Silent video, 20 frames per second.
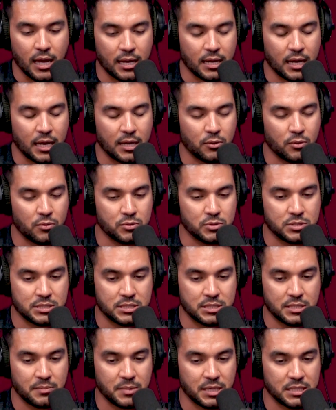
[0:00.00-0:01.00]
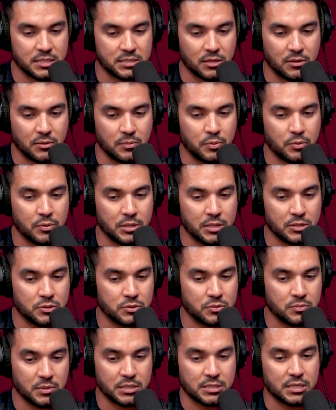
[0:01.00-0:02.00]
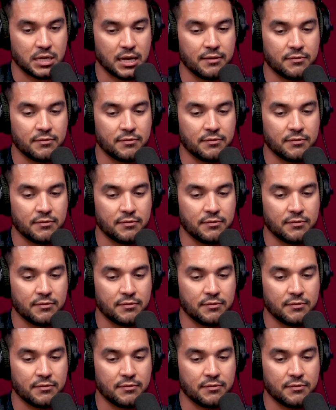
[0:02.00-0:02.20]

and I don't see myself putting too much